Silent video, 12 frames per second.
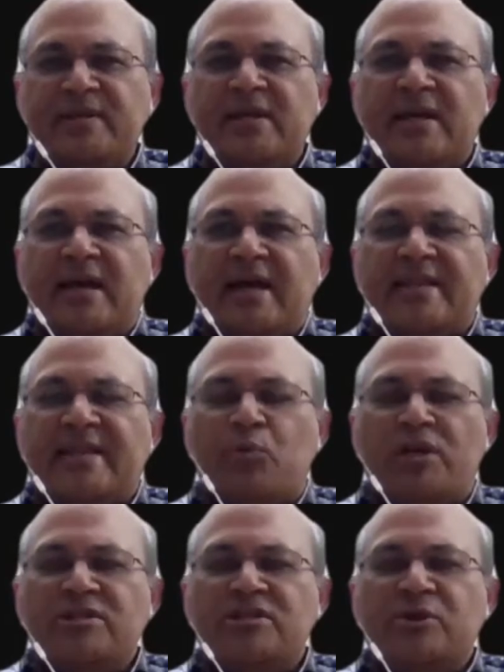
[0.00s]
And then once
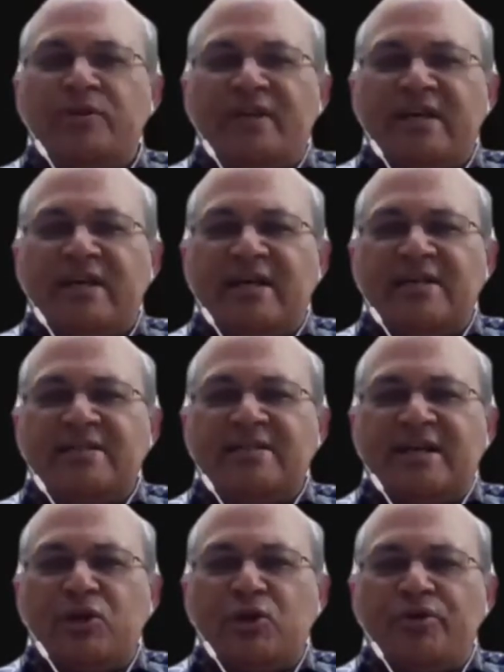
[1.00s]
you have realized that
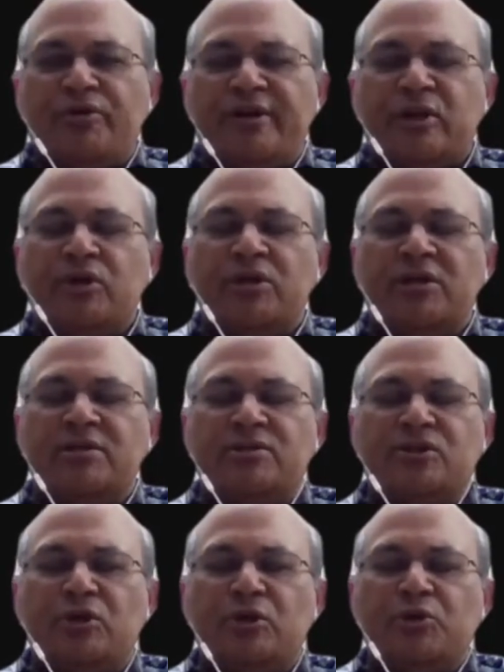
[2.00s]
your regular
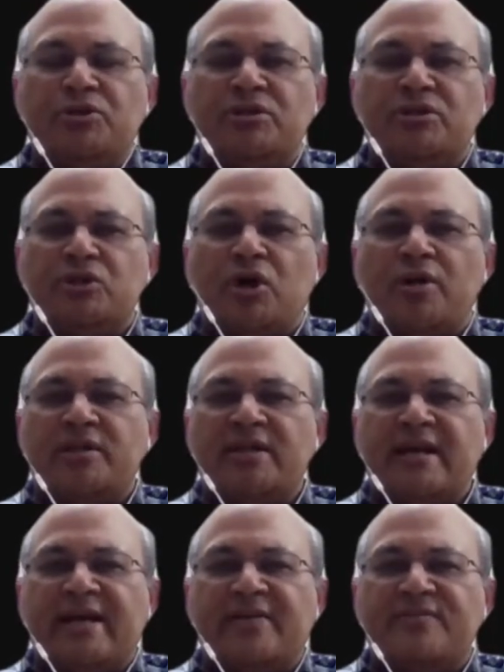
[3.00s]
solutions or the kind
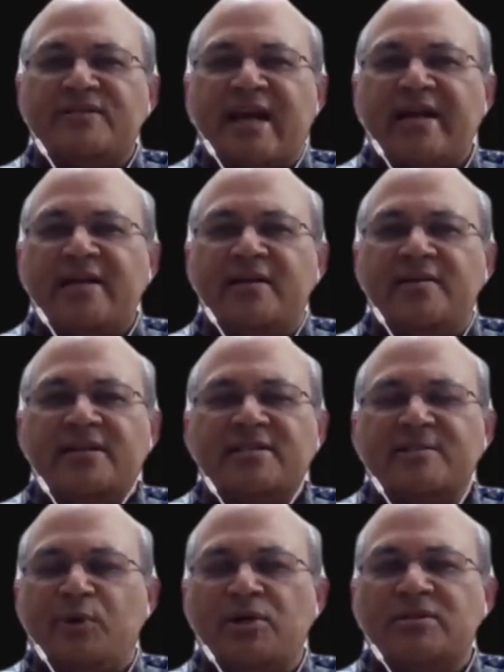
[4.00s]
of standard
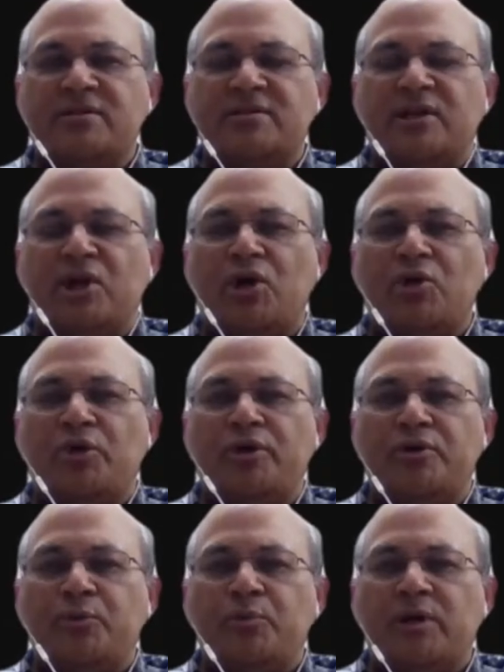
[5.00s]
responses are not going to
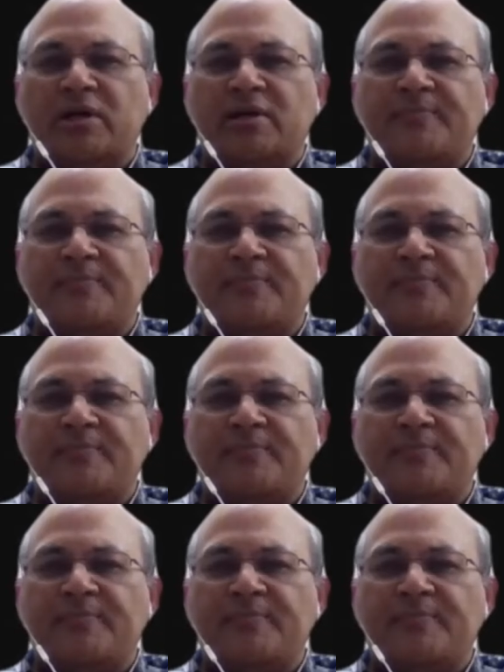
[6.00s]
work,